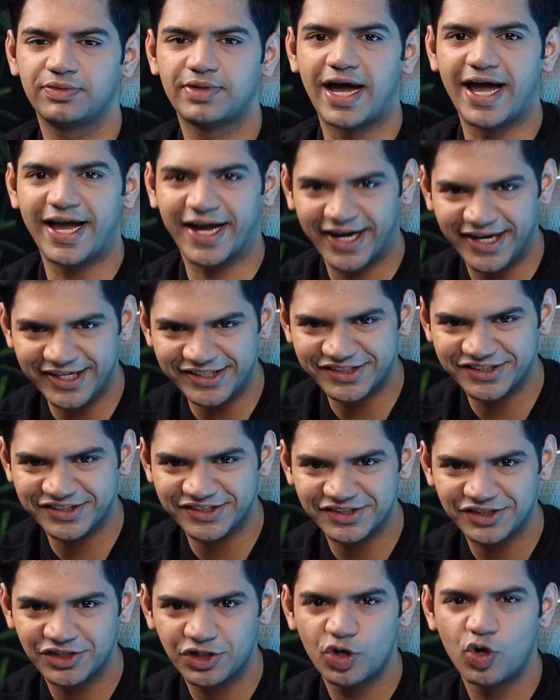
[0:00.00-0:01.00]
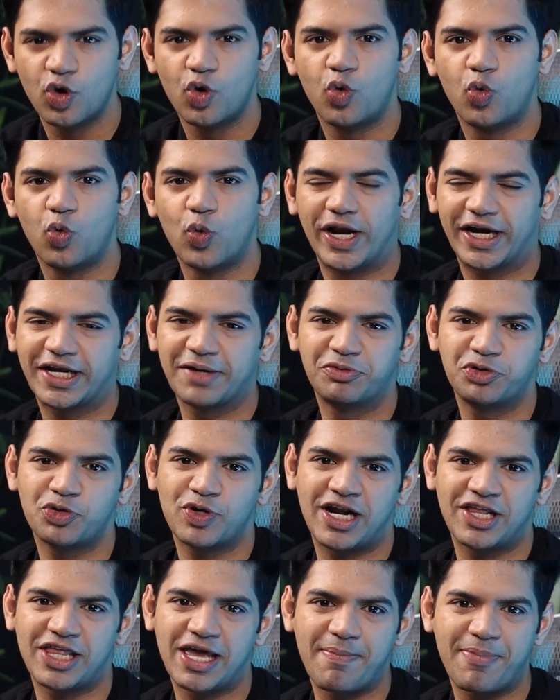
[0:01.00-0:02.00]
Hi guys, welcome to
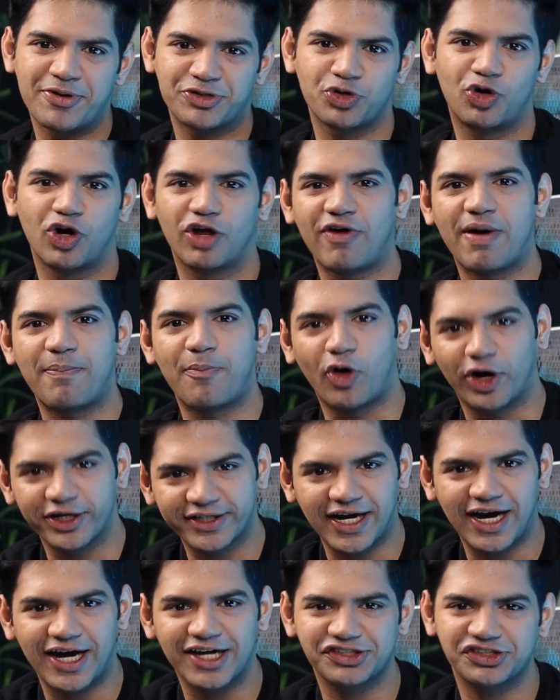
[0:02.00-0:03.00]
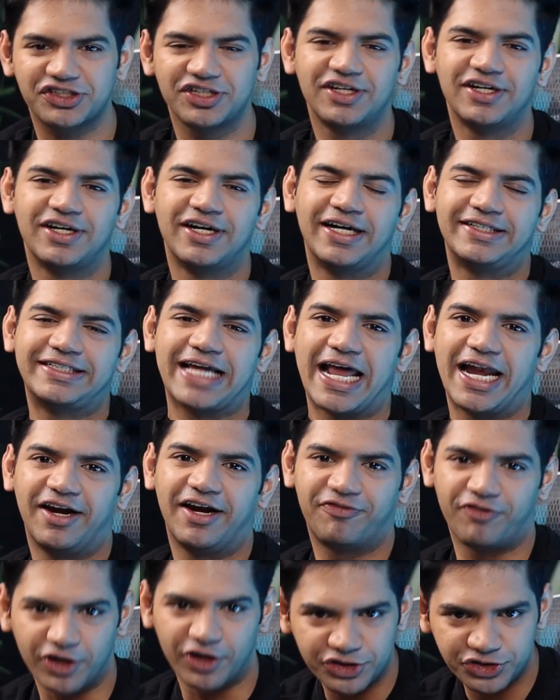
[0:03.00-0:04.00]
another episode of our podcast,
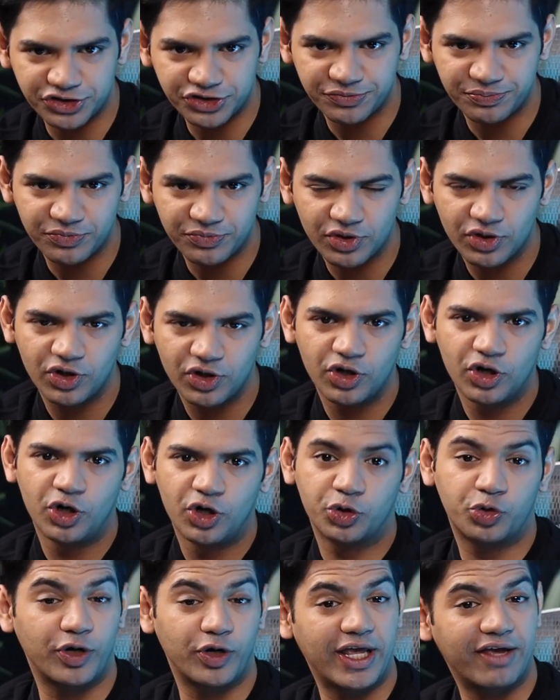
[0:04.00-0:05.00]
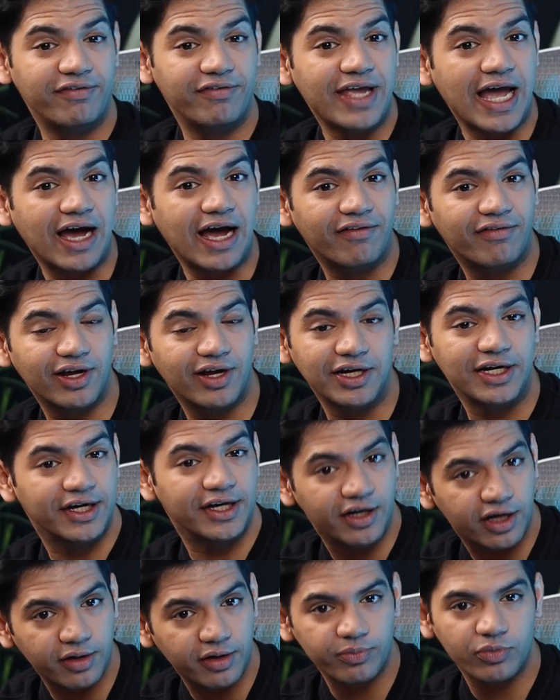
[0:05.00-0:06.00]
Talent First. Today we have a
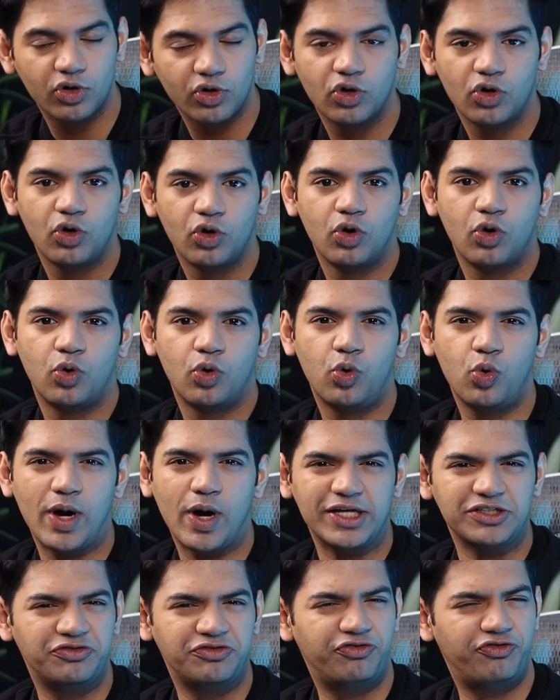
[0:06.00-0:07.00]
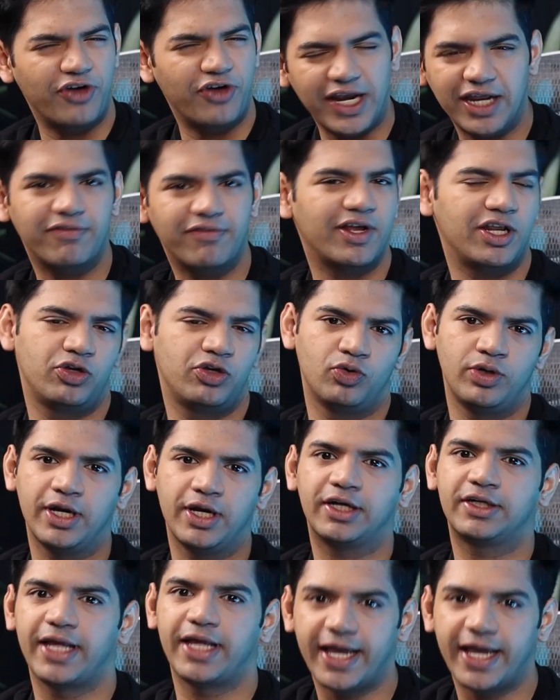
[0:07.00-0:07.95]
leader who has very, very unique